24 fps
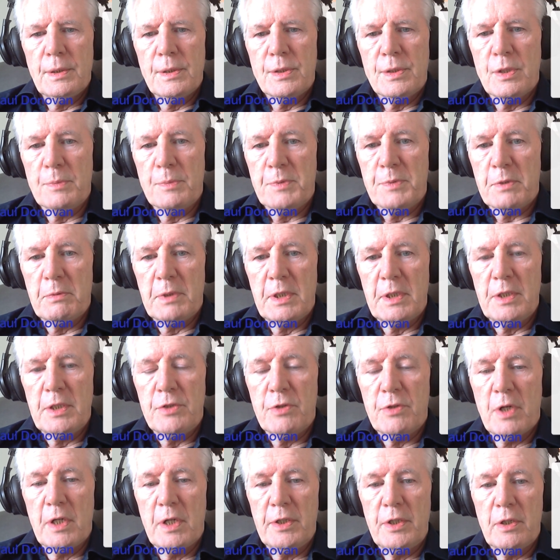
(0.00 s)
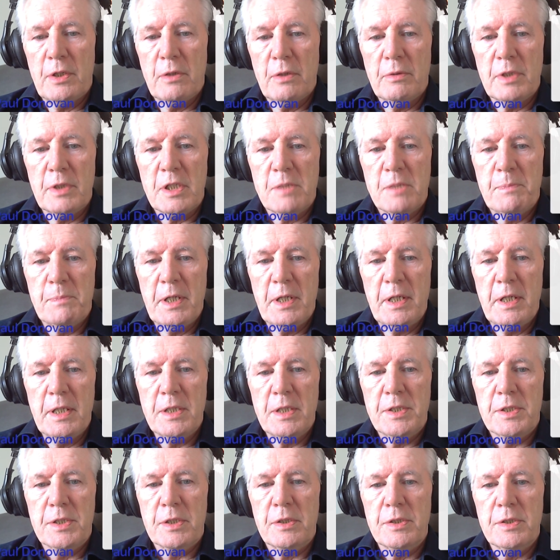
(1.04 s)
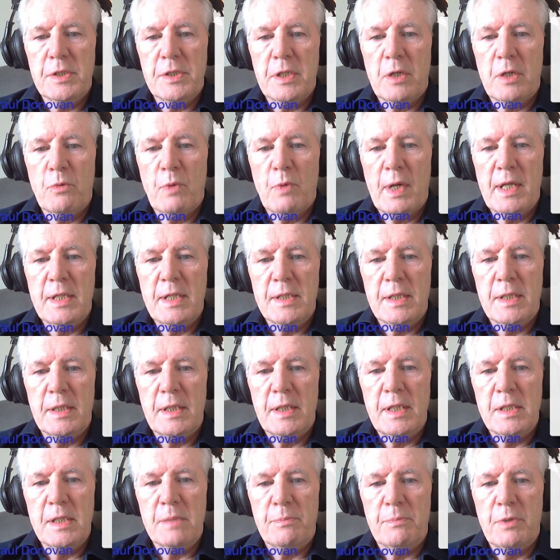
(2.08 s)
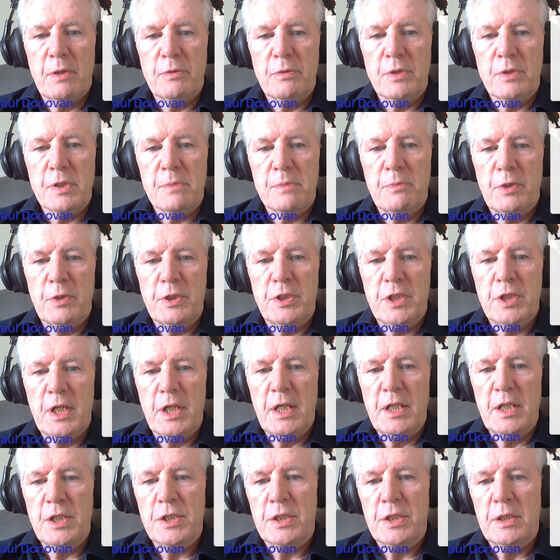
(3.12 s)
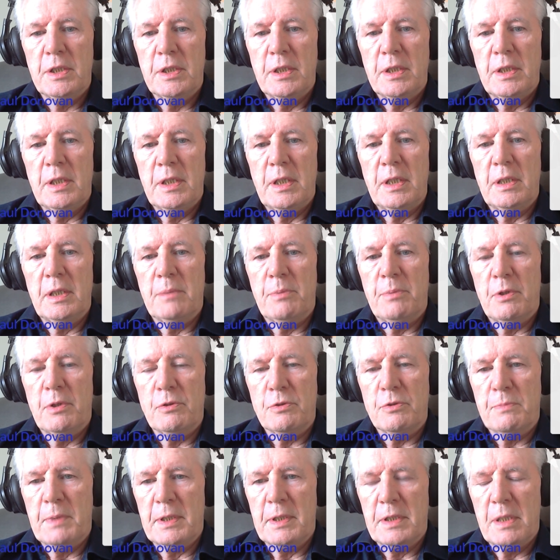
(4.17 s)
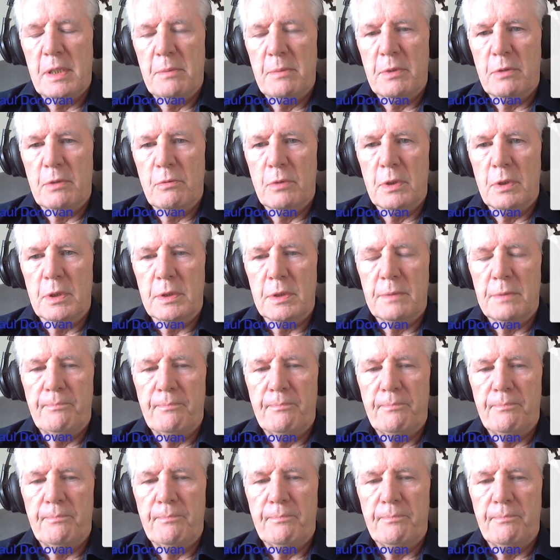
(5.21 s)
Subsequently, draw on your own experience to consider ways that these approaches might change in the post-pandemic world.